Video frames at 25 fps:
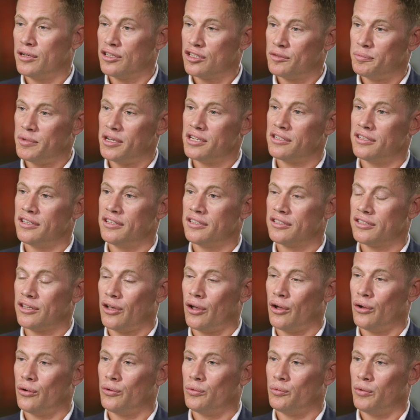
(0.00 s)
but especially
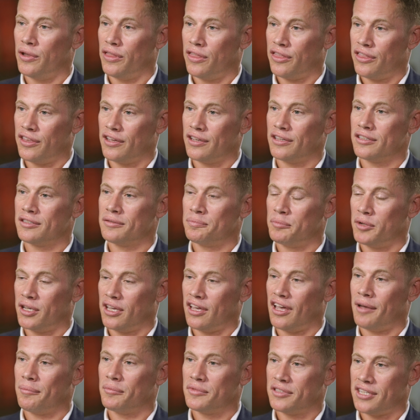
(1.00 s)
so when things
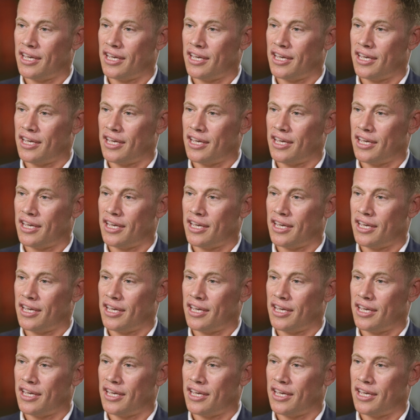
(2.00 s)
become